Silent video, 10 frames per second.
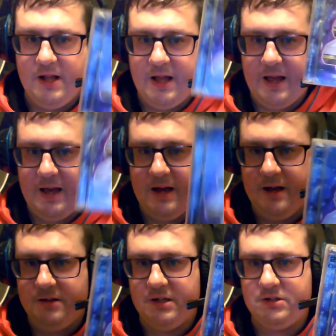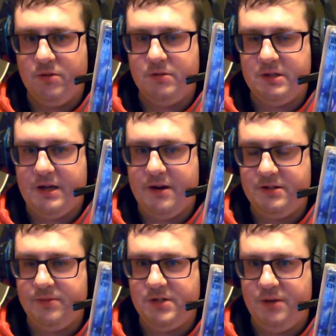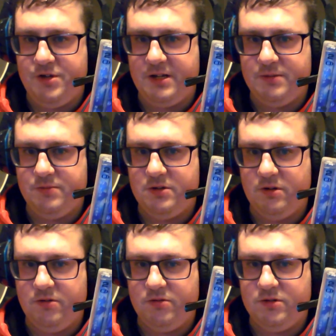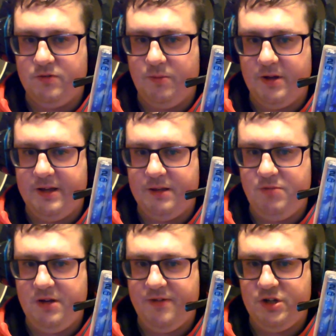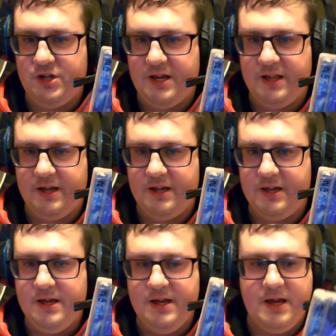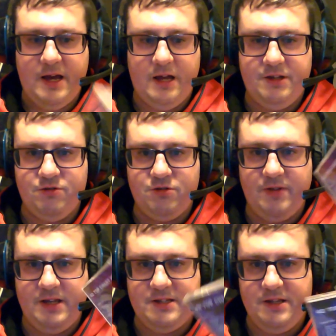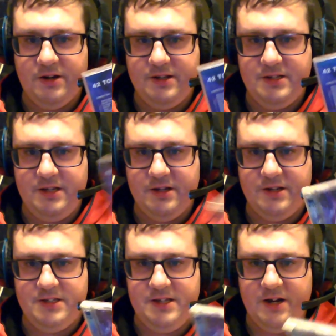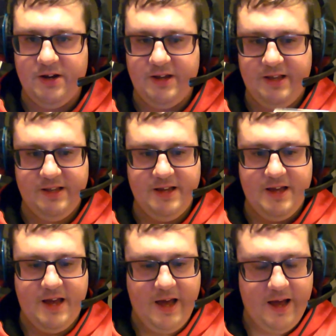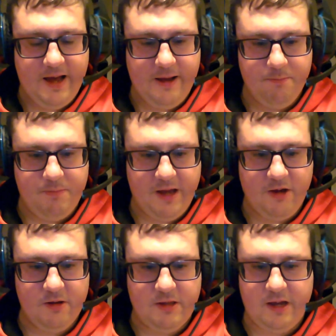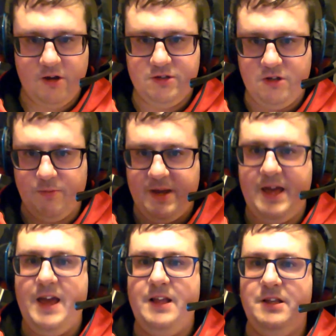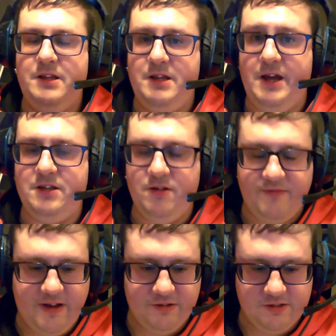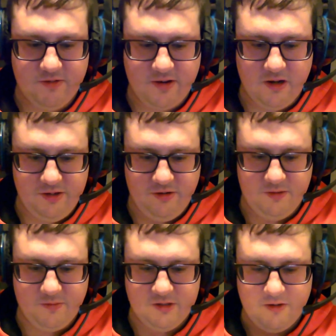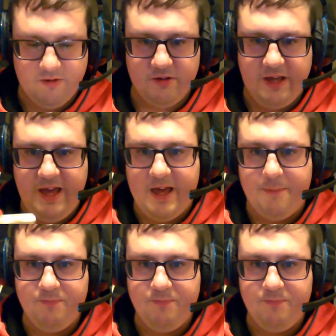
The song. Sometimes you get some songs from like the previous year. Like this was released in 1999, but they could still be a hit in the year 2000. So I can't use them because they're on here.